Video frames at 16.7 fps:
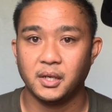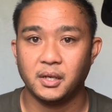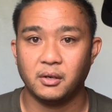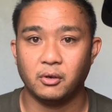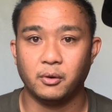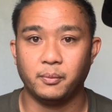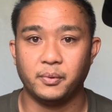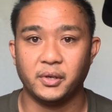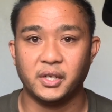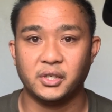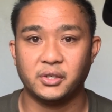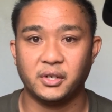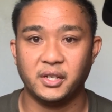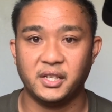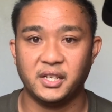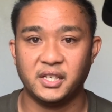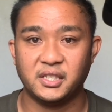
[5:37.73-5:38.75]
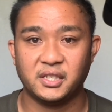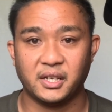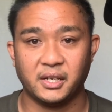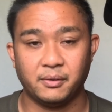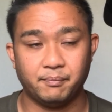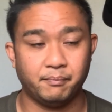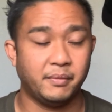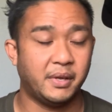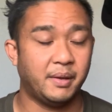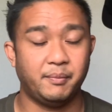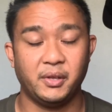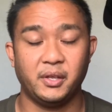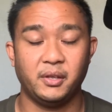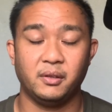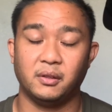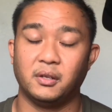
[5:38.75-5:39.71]
Hope you enjoyed this. I
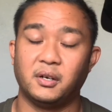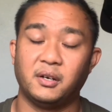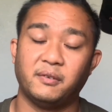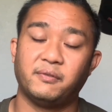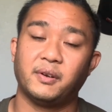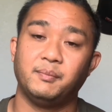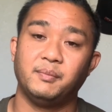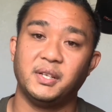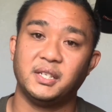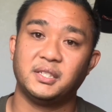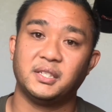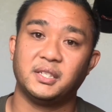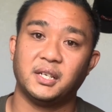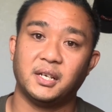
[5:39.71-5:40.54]
maybe learned from this.